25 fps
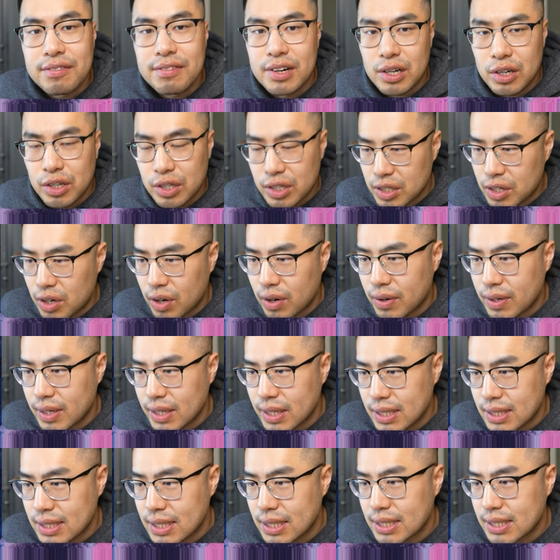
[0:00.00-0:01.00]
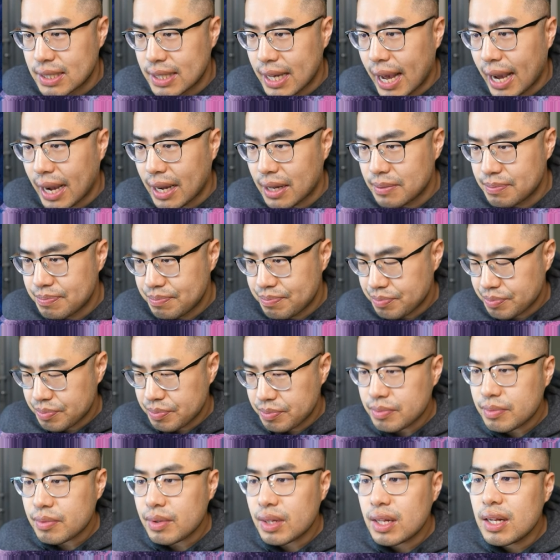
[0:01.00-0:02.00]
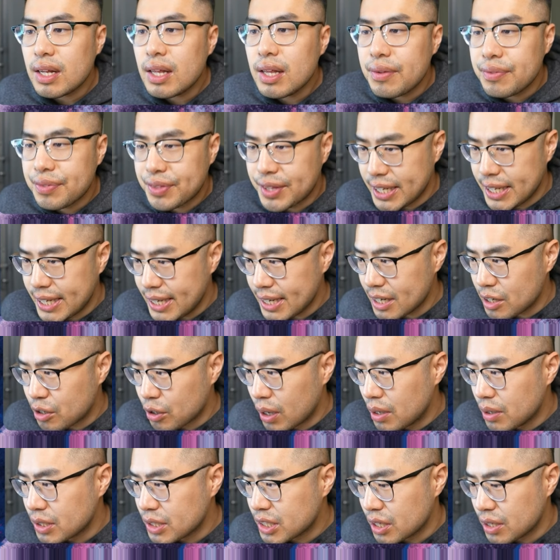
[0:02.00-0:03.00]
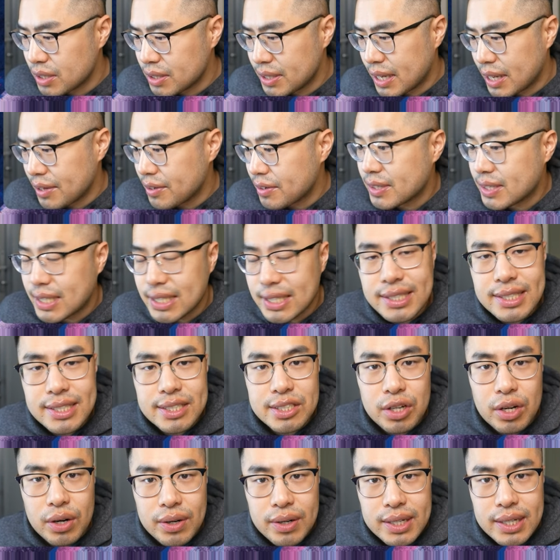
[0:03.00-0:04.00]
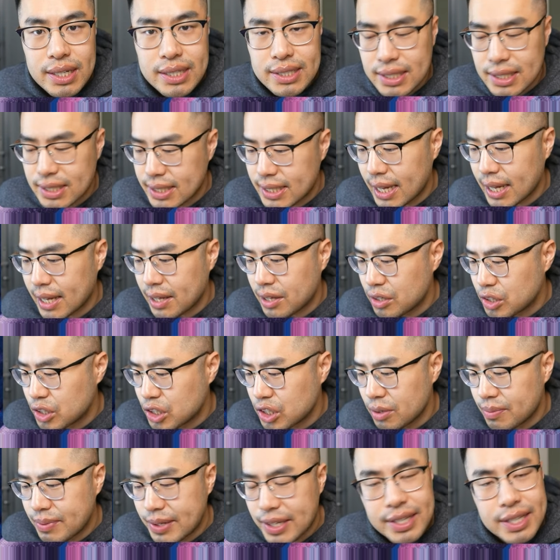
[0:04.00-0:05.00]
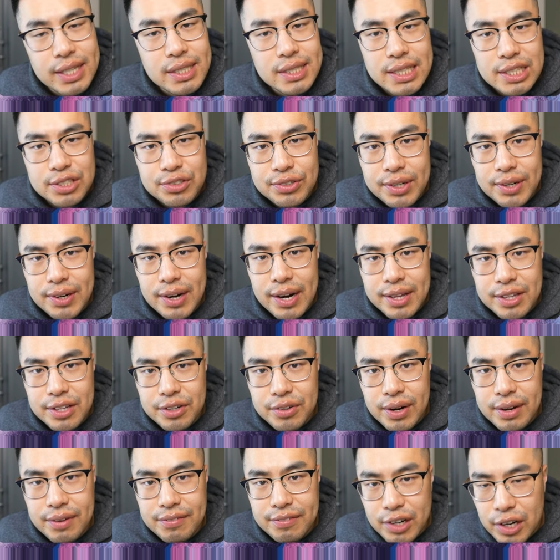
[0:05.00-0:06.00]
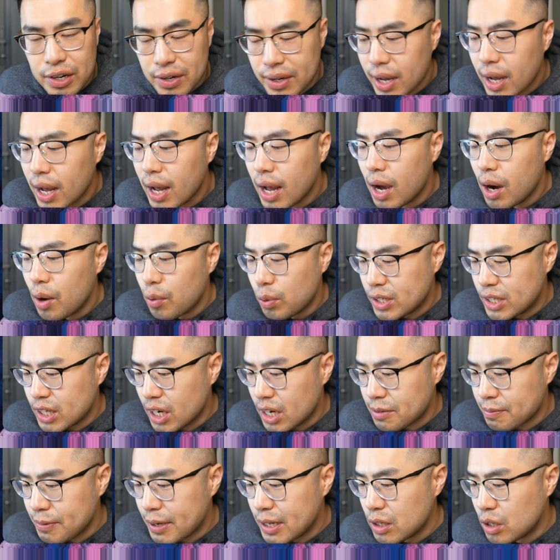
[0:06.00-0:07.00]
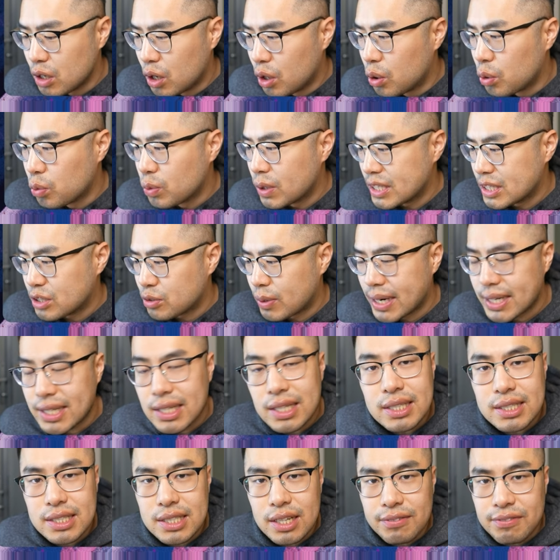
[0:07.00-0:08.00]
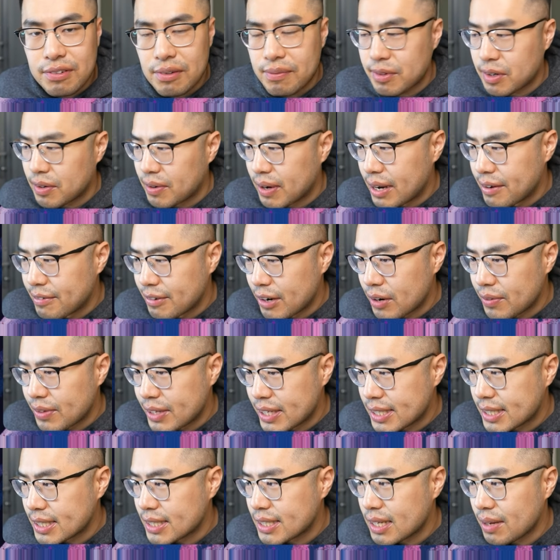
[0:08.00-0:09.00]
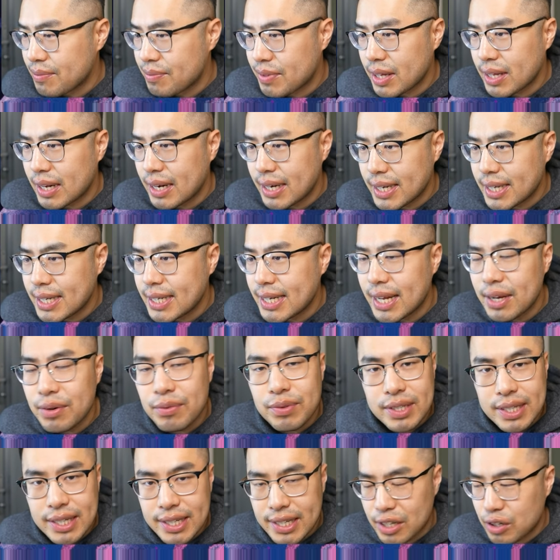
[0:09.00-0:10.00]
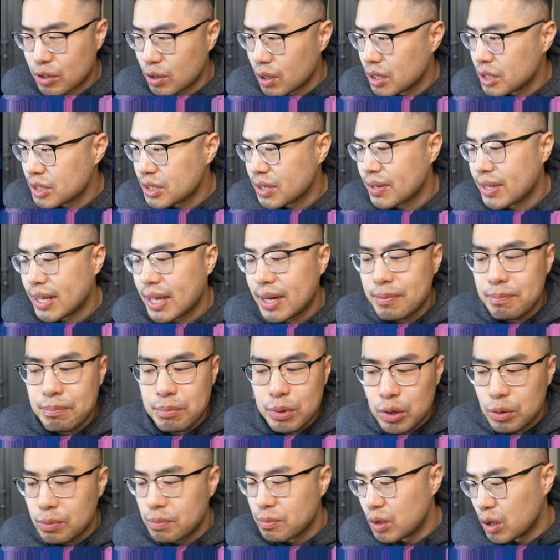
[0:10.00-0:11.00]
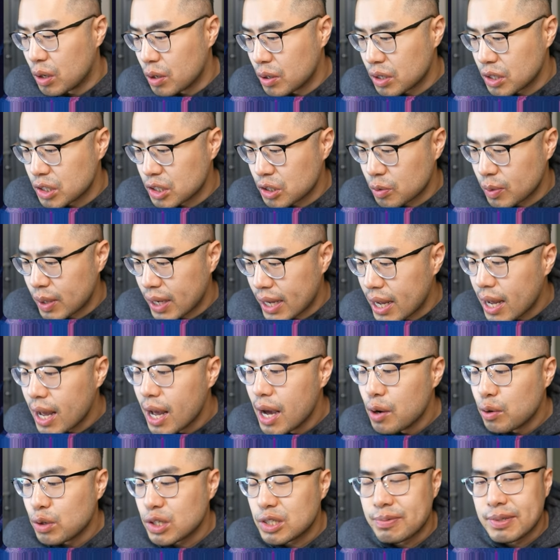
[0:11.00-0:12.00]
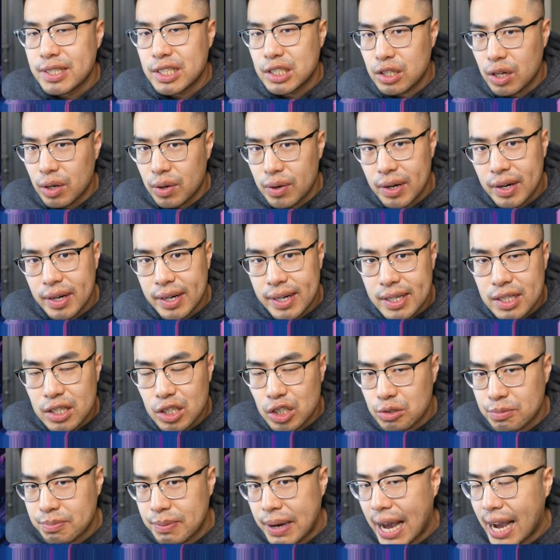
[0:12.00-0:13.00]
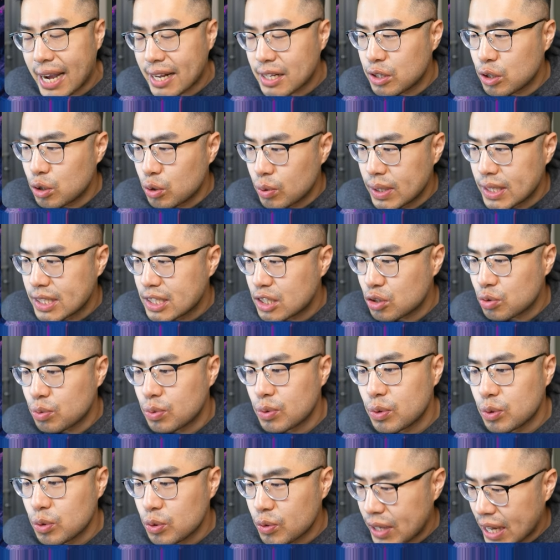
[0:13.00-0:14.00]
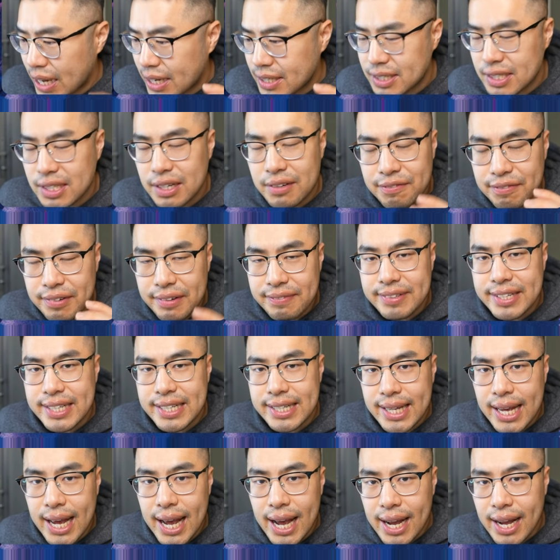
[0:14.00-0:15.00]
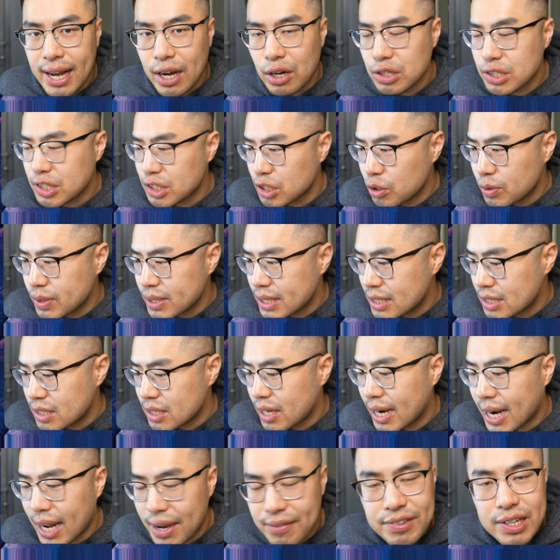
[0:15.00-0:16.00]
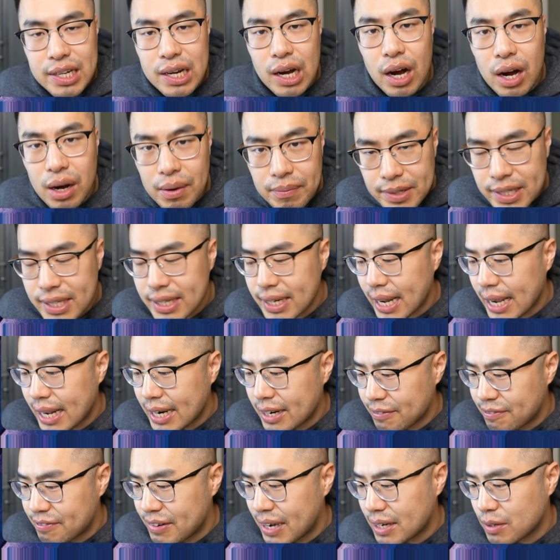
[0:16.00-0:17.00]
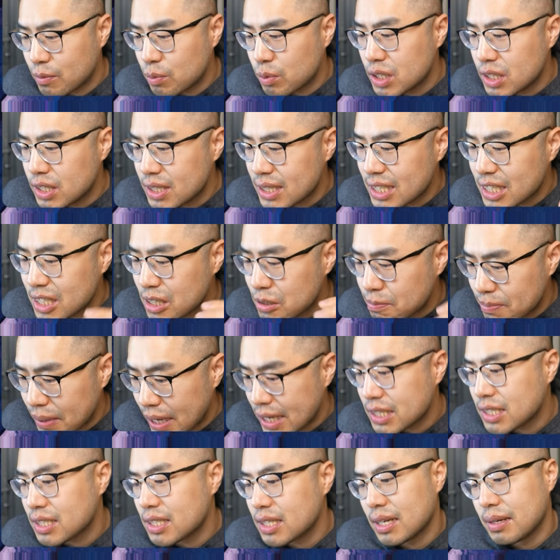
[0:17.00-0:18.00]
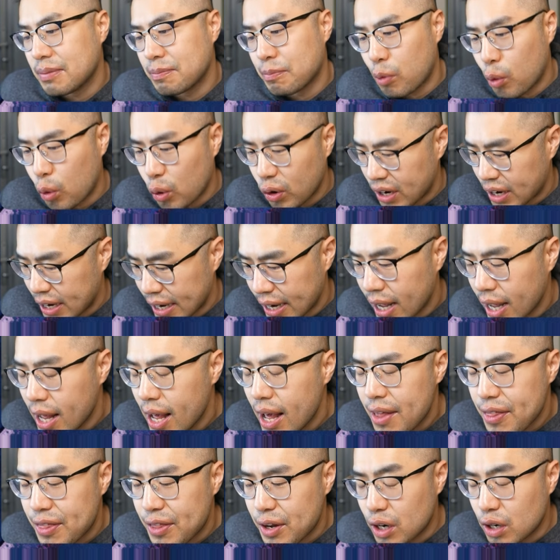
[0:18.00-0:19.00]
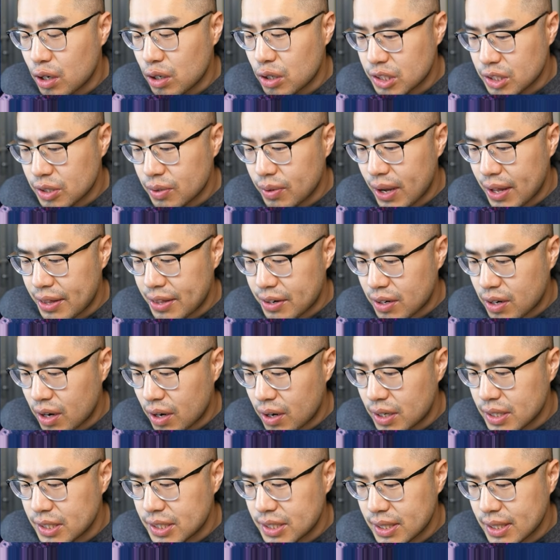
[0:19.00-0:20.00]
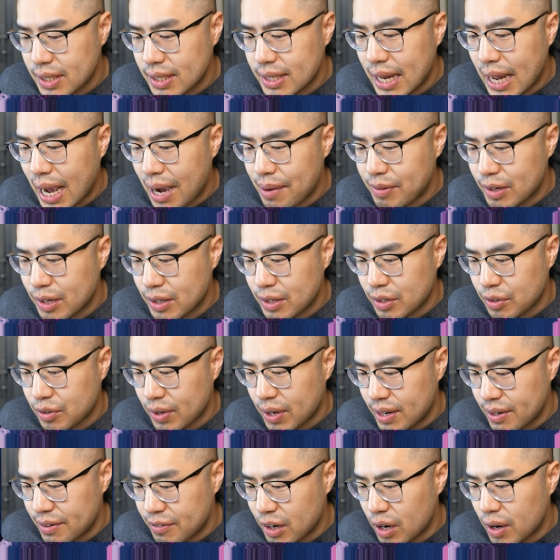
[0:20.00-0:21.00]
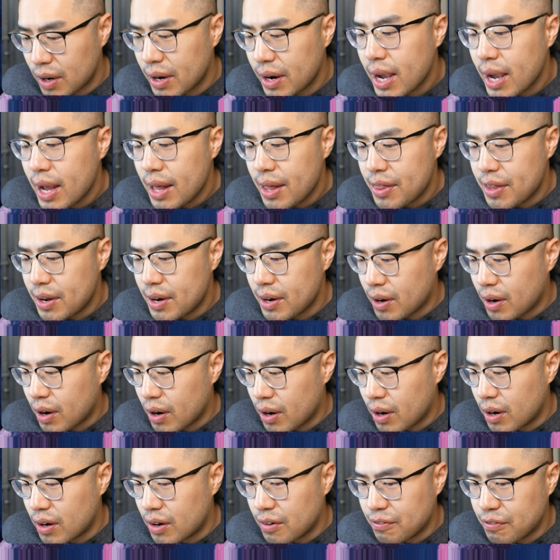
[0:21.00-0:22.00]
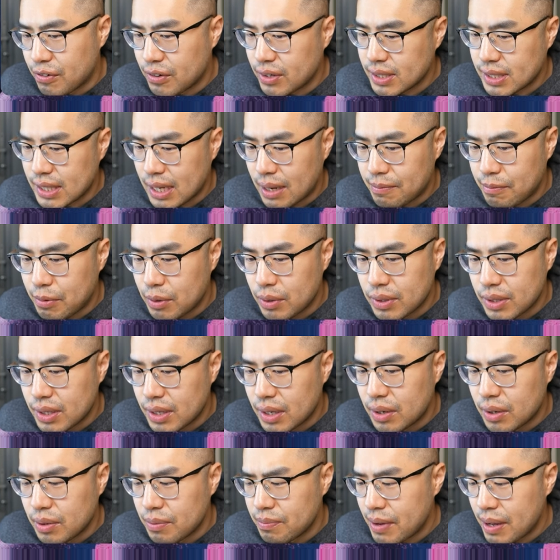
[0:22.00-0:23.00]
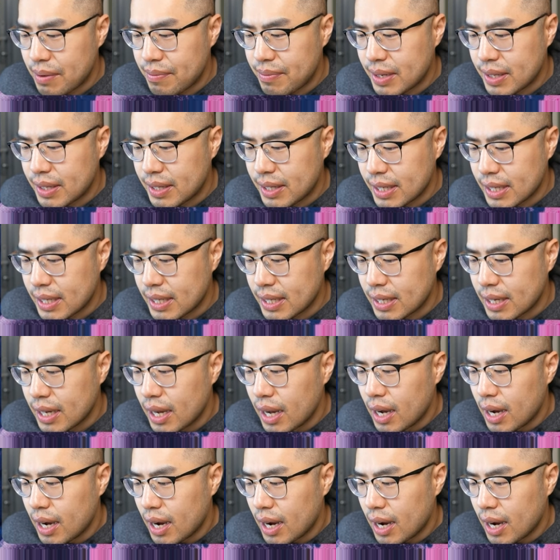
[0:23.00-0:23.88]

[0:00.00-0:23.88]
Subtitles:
very good card against this deck. DD Crow is another decent card against this deck. There's so many things that trigger out of the graveyard. We talked about Low resurrecting itself from the graveyard. This is something that you can hit with DD Crow. So then, boom, Low goes away, which means Skull Guardian goes back to its 2050 attack. Also, it does not have the Omni Negate effect, which is especially important. There are also other cards you can nab out of the graveyard. There are, for example, you know, maybe the